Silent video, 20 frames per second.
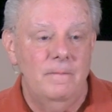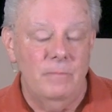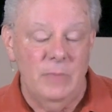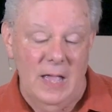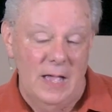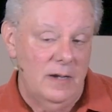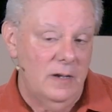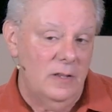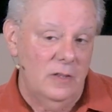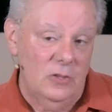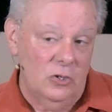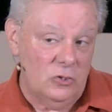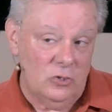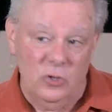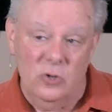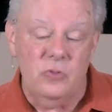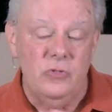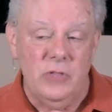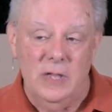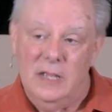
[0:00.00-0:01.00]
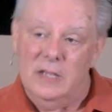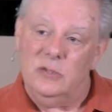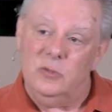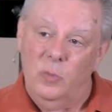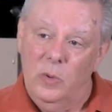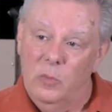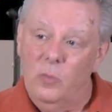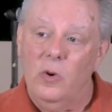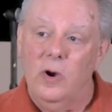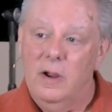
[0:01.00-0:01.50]
that the truth is,
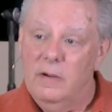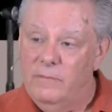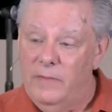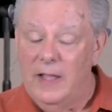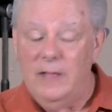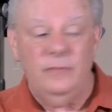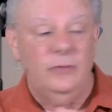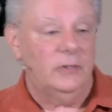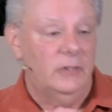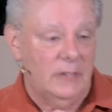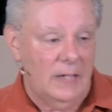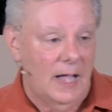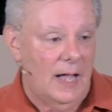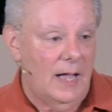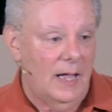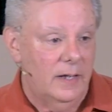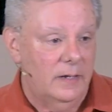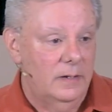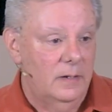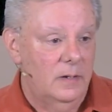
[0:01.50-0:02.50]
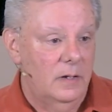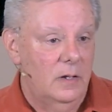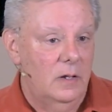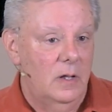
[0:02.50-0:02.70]
when we're unfaithful to God,